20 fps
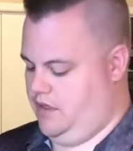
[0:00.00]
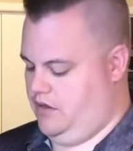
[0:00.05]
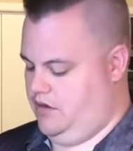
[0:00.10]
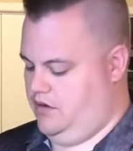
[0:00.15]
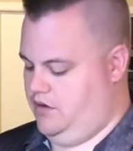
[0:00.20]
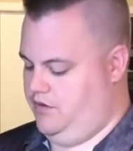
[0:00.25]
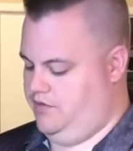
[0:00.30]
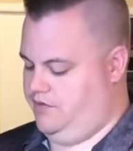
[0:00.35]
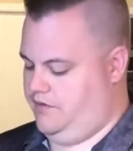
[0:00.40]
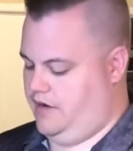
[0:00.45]

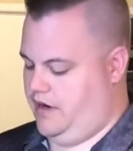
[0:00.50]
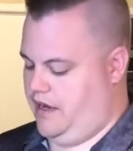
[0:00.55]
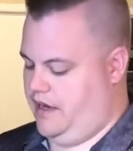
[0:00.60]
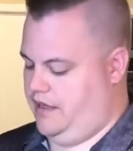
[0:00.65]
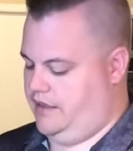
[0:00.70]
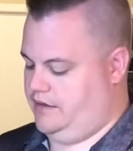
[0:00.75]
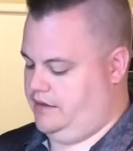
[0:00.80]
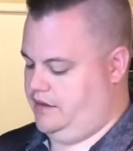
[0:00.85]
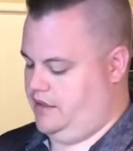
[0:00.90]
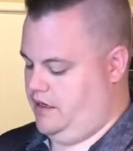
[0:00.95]
You've
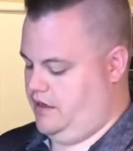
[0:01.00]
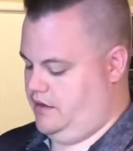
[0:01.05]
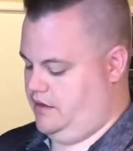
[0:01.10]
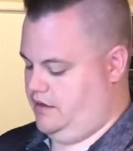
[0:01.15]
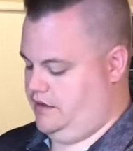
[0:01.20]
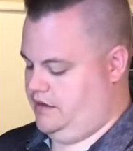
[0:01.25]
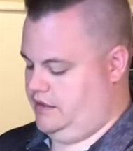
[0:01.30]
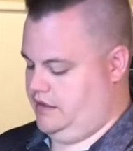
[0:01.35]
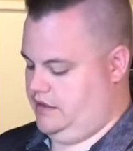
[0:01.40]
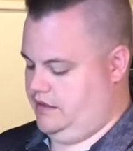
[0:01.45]
got,
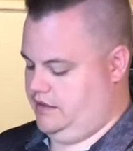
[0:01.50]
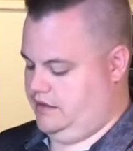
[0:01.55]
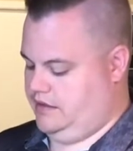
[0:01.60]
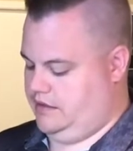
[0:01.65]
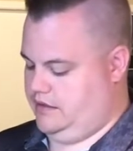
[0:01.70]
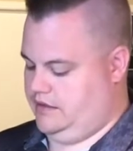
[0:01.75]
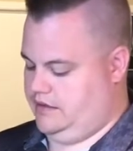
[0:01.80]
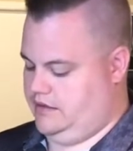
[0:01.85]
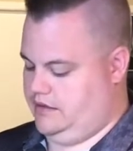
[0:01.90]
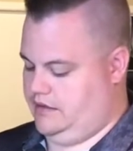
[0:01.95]
let's see,
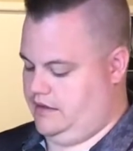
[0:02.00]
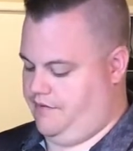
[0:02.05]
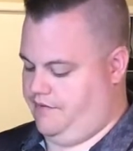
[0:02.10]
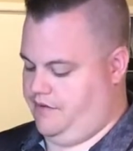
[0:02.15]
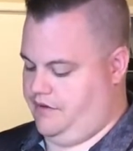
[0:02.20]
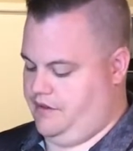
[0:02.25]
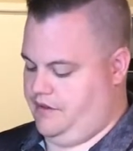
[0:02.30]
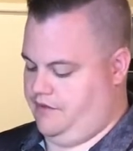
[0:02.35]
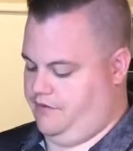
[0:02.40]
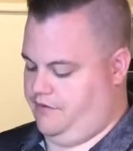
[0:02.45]

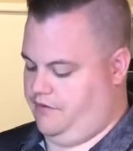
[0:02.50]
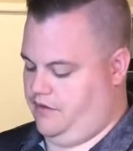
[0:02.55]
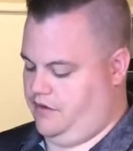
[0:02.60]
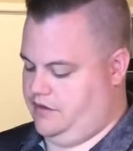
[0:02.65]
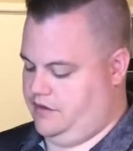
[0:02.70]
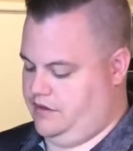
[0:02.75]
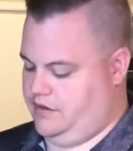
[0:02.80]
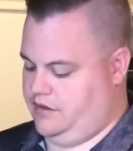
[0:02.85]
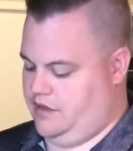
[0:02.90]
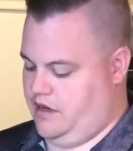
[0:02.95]
7
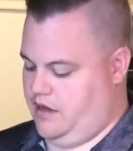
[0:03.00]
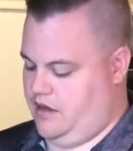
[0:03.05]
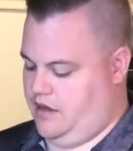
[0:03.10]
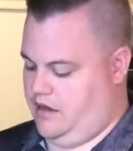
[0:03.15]
different